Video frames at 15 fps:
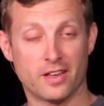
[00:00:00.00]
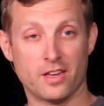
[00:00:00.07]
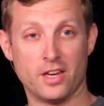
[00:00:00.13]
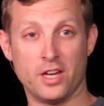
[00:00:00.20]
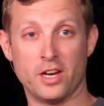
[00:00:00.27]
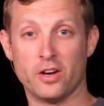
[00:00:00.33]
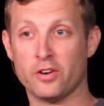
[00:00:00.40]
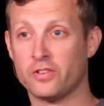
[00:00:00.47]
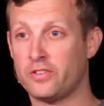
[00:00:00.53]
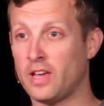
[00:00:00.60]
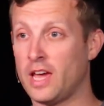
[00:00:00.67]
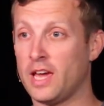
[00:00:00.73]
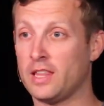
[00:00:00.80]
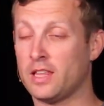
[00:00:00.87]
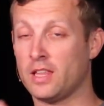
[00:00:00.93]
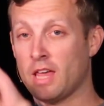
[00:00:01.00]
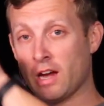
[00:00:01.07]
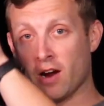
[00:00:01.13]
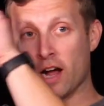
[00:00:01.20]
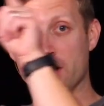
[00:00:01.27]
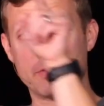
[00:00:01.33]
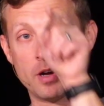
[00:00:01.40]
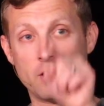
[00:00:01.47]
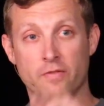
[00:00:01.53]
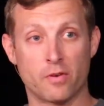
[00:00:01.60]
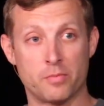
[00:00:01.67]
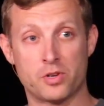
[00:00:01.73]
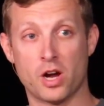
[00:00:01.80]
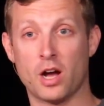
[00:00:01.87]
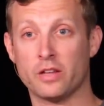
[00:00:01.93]
you know, saying that they graduated
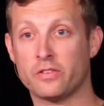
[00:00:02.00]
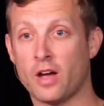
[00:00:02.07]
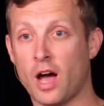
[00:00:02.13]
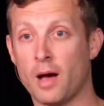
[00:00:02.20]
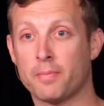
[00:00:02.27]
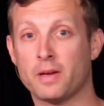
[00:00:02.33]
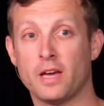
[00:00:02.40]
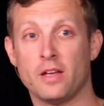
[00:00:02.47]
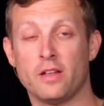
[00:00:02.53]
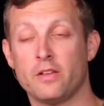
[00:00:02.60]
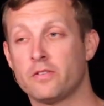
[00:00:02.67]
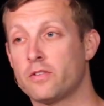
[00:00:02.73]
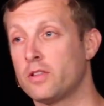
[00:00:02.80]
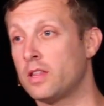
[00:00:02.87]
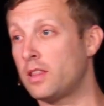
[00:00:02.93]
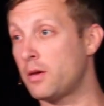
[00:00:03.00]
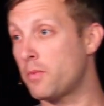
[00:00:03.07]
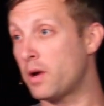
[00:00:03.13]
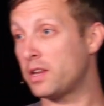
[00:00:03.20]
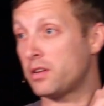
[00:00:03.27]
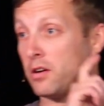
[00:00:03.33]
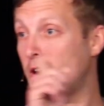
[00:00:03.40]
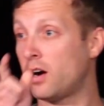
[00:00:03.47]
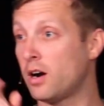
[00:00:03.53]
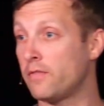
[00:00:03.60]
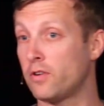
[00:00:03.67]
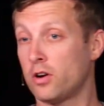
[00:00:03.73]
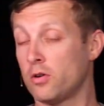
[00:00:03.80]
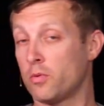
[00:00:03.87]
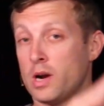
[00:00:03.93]
from Johns Hopkins or that they went to
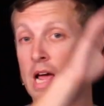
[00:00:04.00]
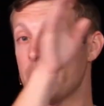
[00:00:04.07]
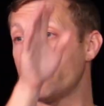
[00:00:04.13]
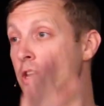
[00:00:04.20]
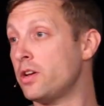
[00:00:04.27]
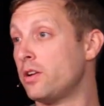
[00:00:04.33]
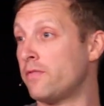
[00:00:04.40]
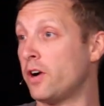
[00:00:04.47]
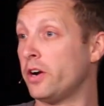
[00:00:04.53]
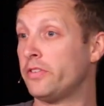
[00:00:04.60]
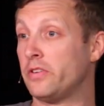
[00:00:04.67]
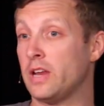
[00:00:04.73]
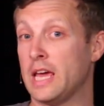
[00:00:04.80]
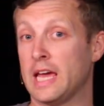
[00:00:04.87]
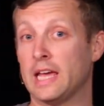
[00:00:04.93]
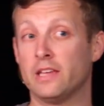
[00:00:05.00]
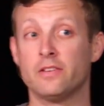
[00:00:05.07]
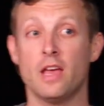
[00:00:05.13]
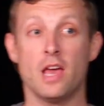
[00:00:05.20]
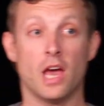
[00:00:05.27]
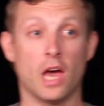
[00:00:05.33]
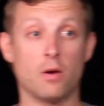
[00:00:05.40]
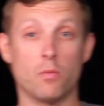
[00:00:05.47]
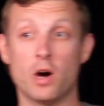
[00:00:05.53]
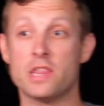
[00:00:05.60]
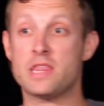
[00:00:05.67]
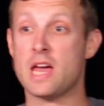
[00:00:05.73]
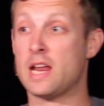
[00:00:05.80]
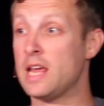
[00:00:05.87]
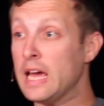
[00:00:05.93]
Harvard or whatever university is. And
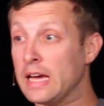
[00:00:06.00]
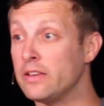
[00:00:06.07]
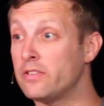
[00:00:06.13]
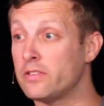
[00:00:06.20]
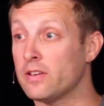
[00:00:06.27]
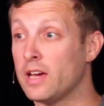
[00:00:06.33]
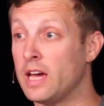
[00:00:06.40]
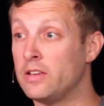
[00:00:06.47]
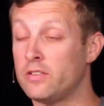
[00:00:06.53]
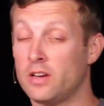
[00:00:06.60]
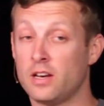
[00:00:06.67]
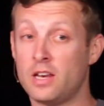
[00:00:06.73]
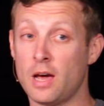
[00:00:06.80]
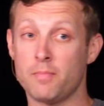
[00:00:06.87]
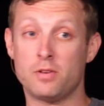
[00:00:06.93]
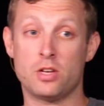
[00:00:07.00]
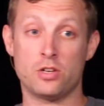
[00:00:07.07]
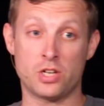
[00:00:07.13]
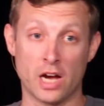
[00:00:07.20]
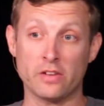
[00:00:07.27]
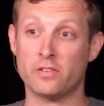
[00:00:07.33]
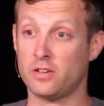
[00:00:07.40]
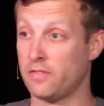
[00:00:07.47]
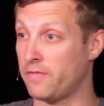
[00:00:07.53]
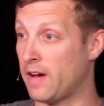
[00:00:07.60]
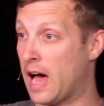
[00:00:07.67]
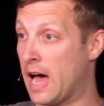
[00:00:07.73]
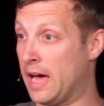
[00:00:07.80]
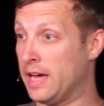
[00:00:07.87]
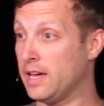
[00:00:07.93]
what that is an attempt to
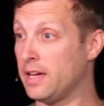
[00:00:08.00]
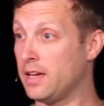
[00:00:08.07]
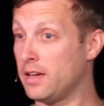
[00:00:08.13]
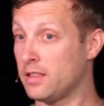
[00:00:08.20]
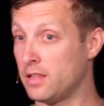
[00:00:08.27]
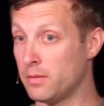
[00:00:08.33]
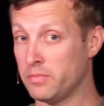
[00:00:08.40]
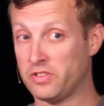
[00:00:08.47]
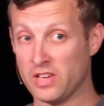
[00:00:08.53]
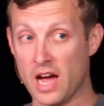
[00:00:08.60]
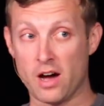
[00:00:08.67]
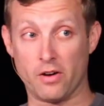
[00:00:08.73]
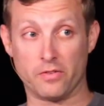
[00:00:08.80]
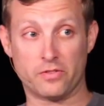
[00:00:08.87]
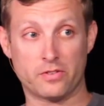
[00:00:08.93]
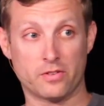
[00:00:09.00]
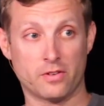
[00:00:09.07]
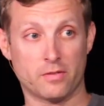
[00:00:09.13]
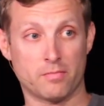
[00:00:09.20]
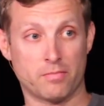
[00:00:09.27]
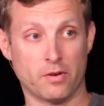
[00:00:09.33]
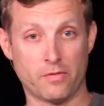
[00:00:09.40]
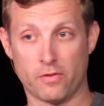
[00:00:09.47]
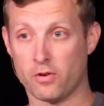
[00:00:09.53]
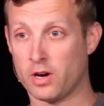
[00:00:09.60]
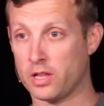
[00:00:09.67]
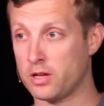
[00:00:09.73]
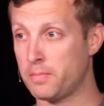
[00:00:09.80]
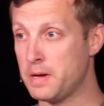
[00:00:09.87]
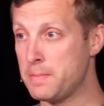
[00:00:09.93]
justify themselves before
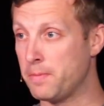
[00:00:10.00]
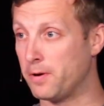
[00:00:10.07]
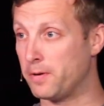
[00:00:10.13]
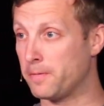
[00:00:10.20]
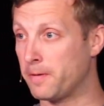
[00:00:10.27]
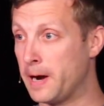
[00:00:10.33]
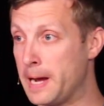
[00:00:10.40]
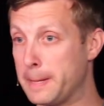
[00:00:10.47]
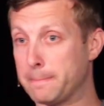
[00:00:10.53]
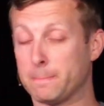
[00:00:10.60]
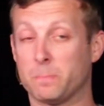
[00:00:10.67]
other people, right?